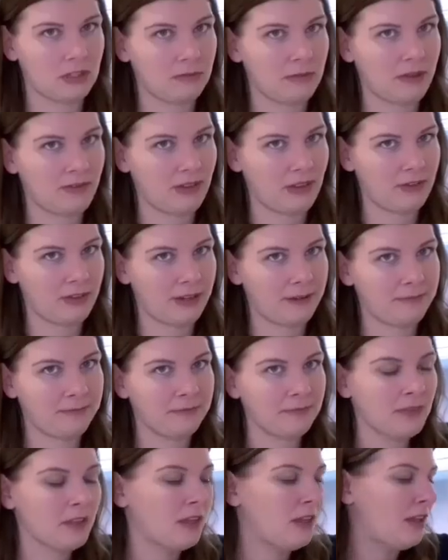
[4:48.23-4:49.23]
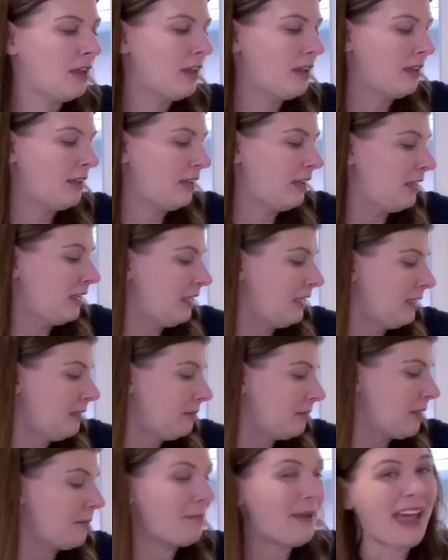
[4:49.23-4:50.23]
It's my favorite.
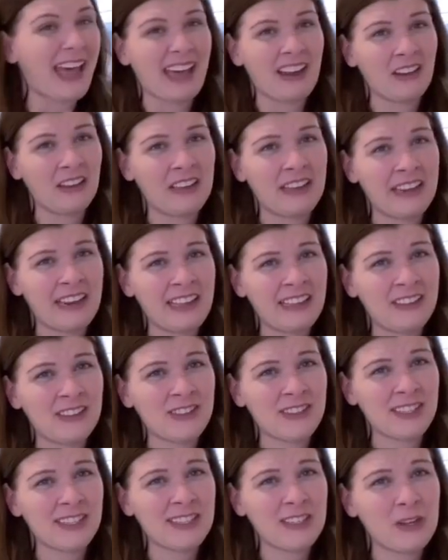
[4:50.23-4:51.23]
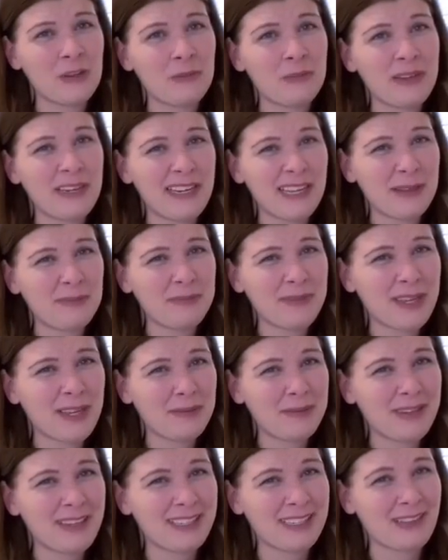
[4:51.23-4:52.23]
The paddle on it looks a little beat up
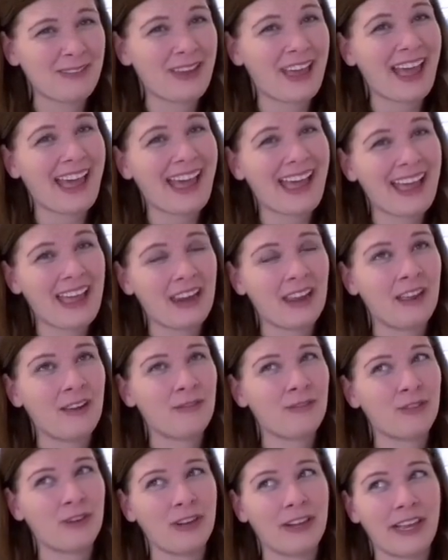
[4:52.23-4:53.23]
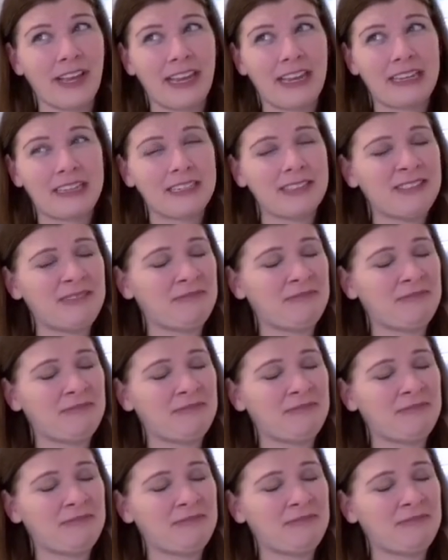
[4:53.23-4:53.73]
now because I've had it for like